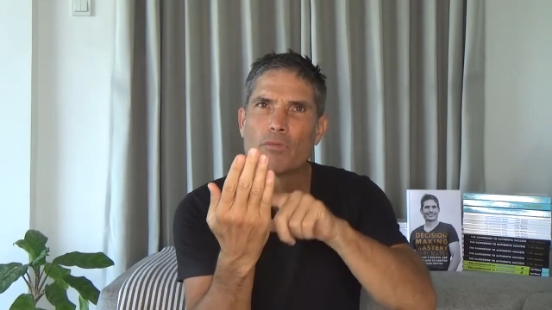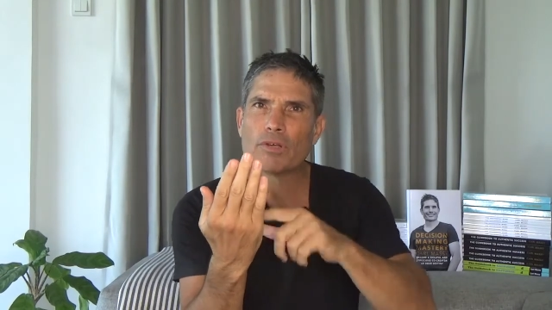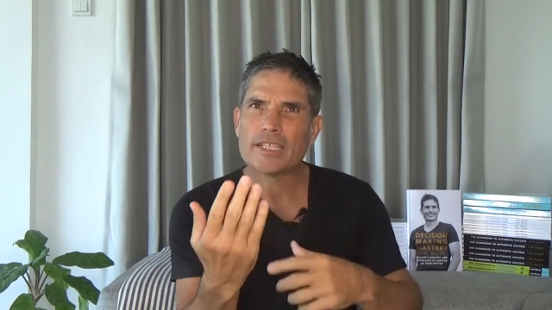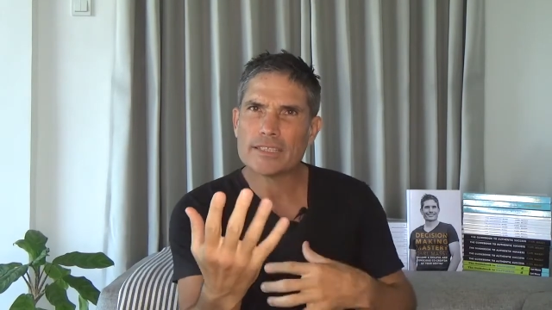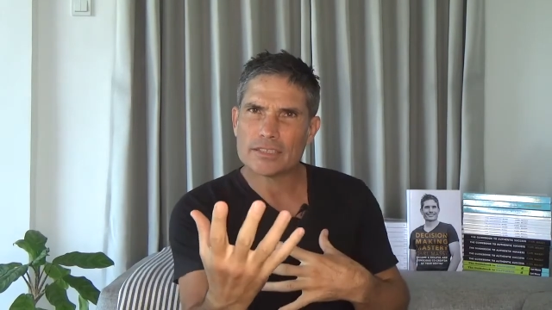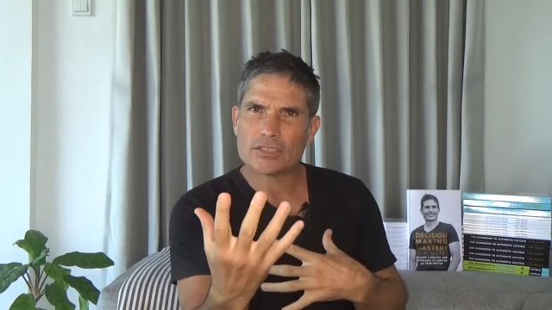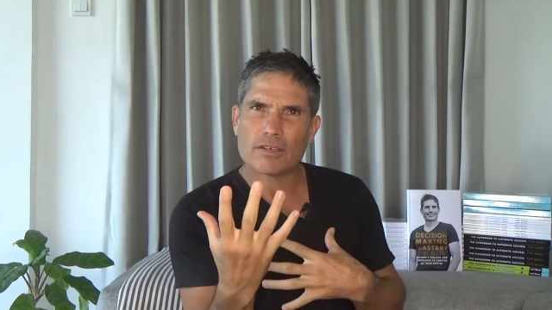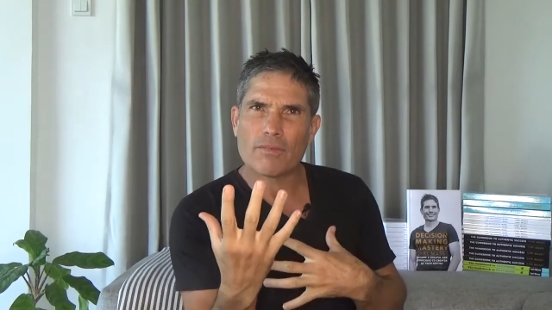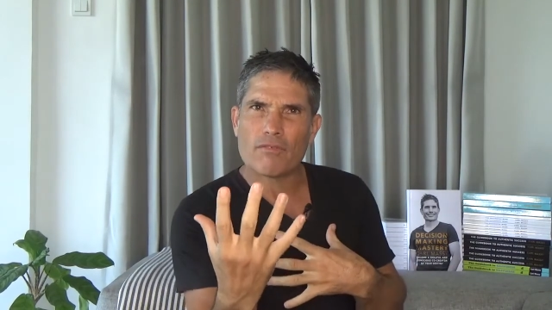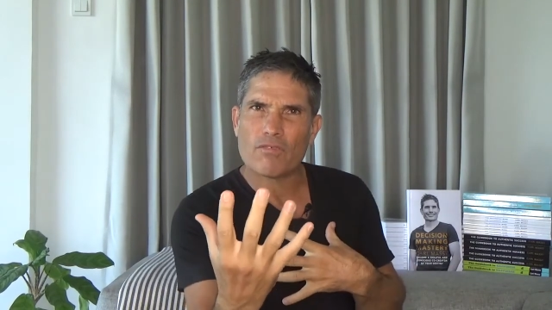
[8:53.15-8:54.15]
which has a sort
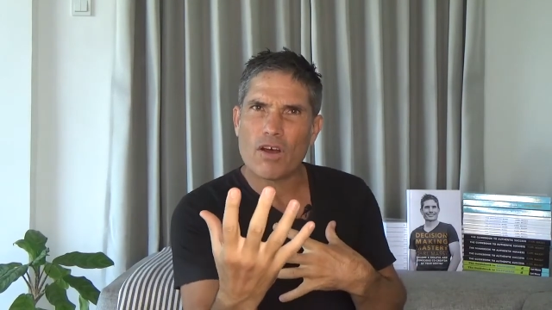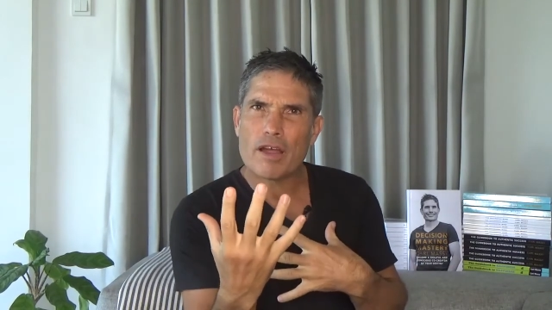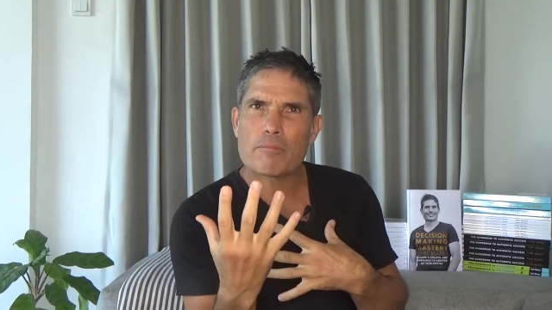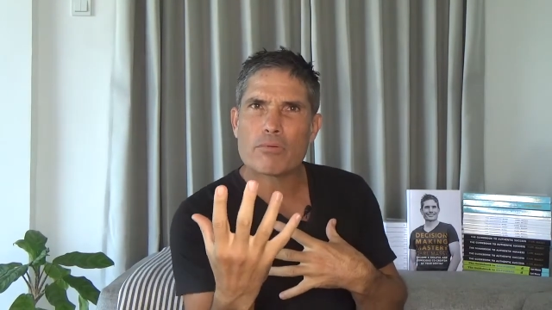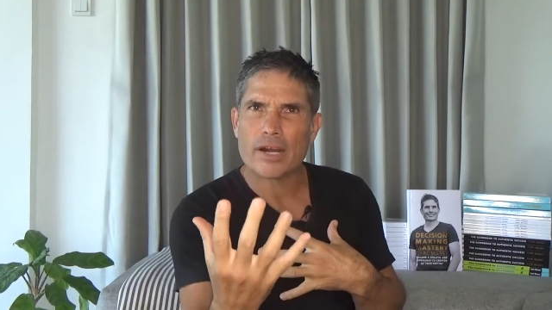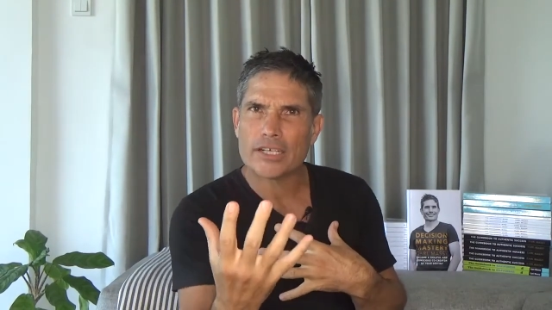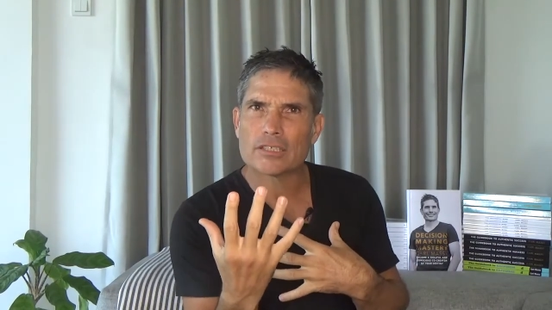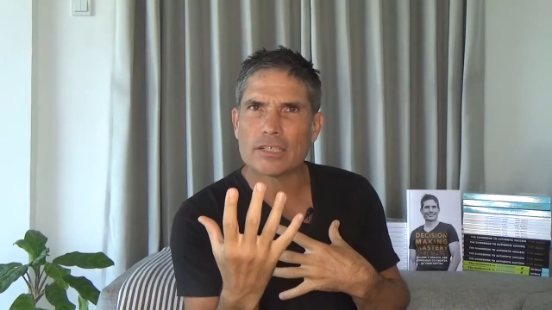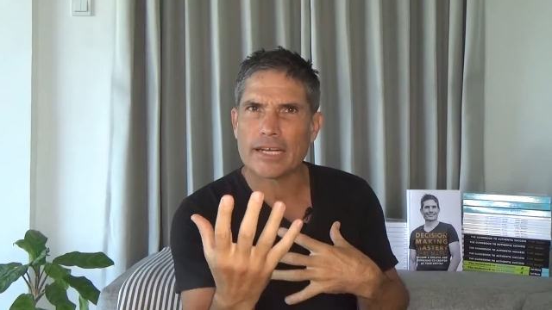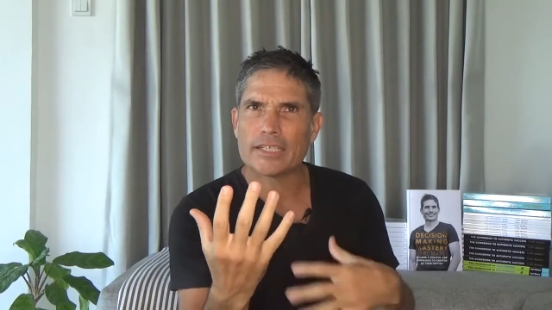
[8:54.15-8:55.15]
of a
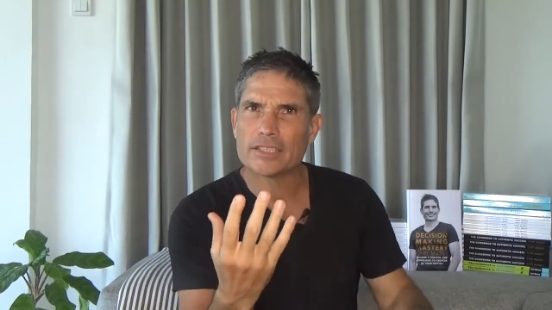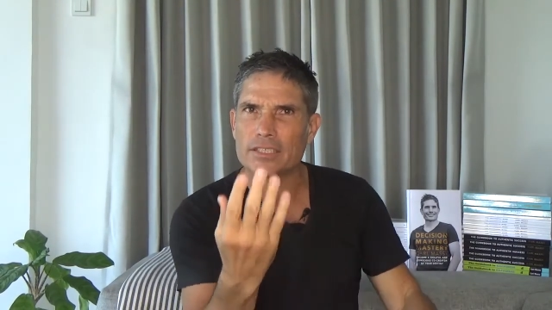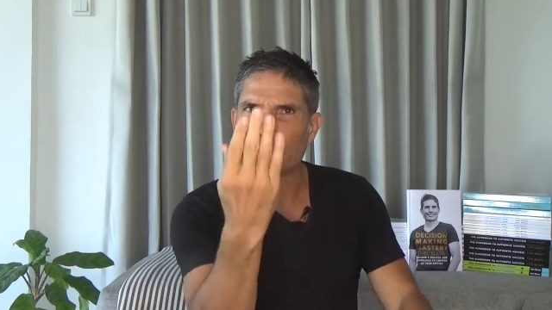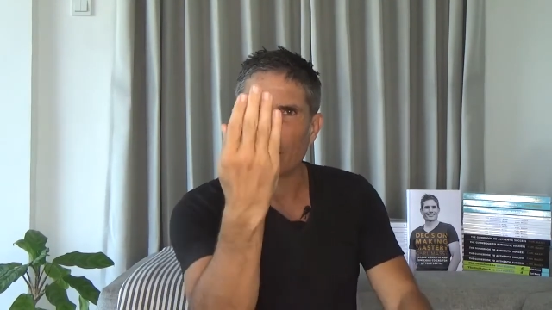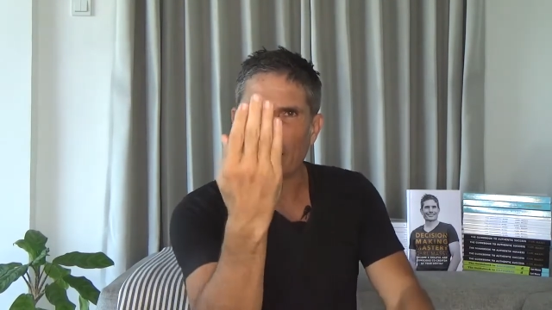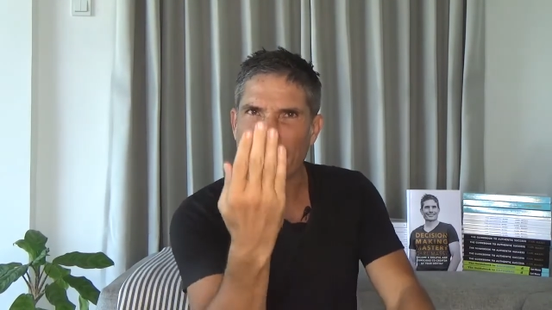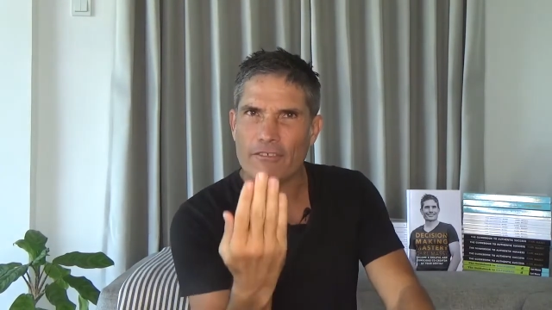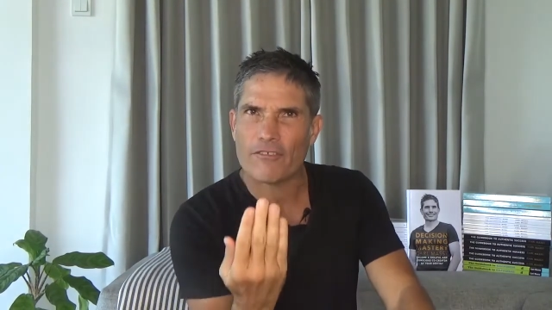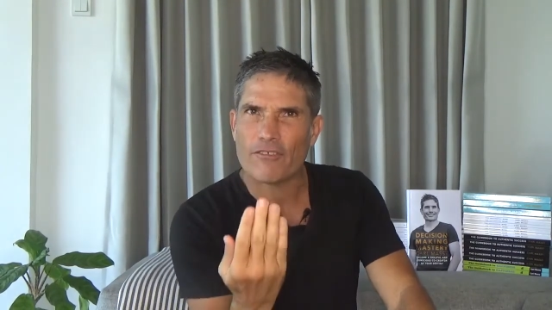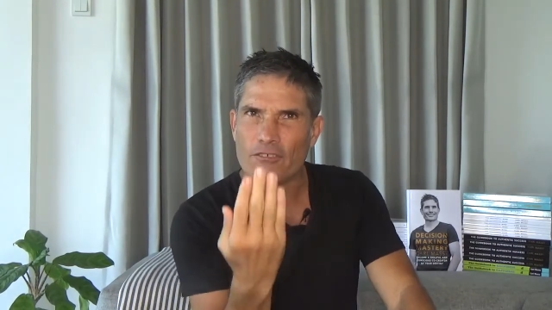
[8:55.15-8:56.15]
vibrational energy to it.
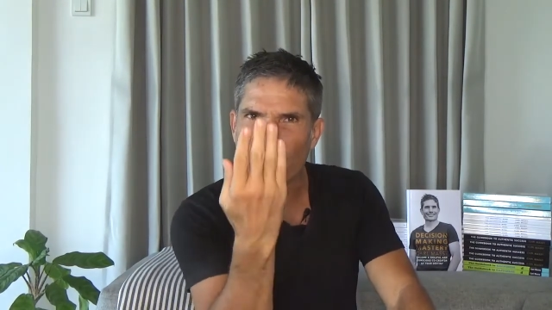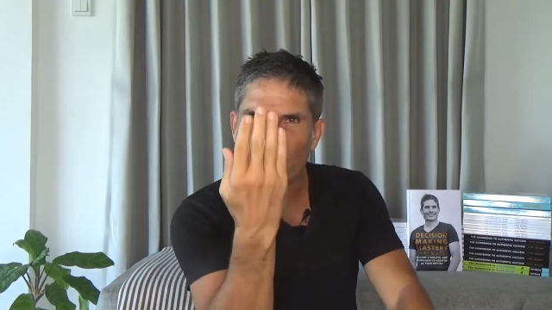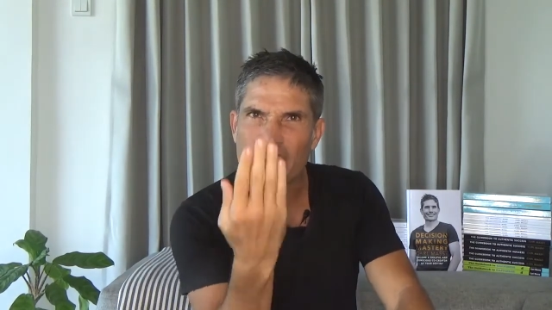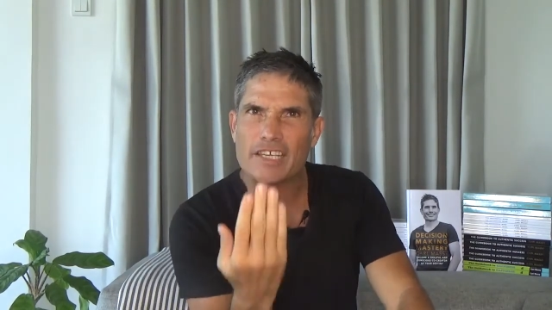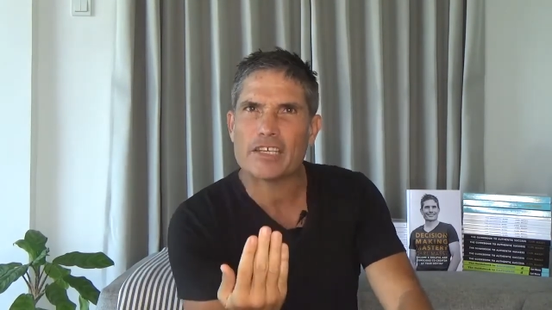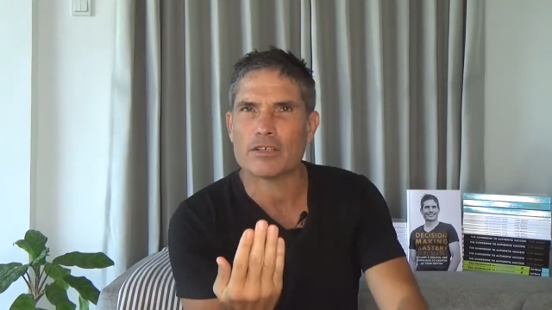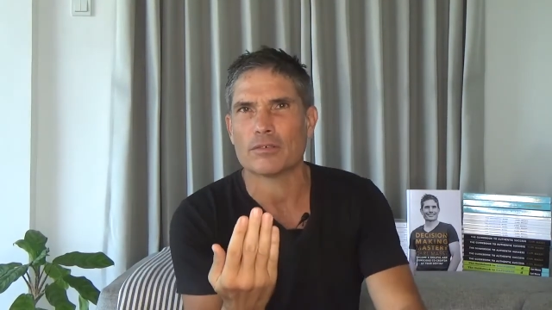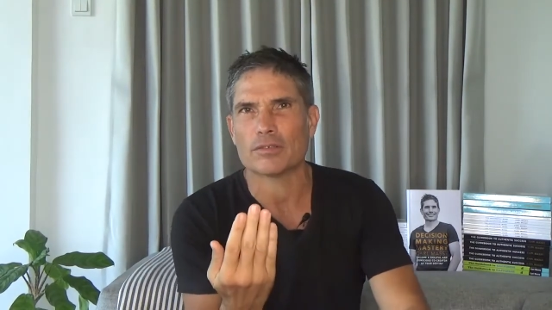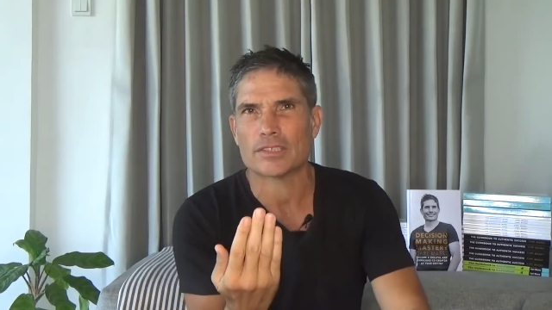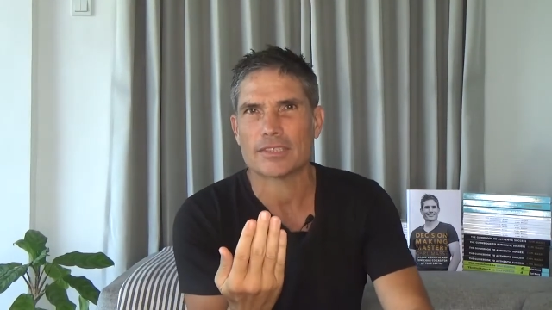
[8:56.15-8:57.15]
It
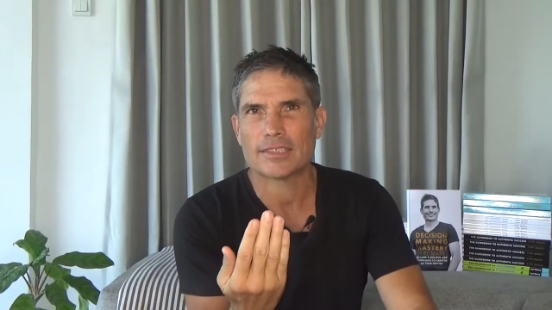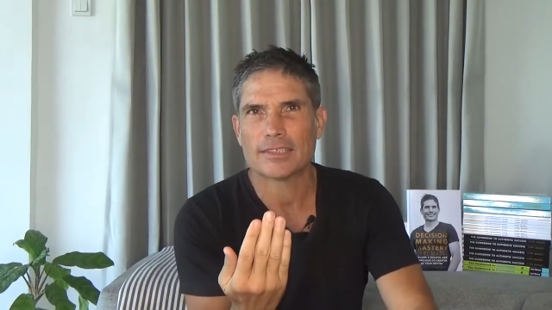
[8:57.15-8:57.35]
feels.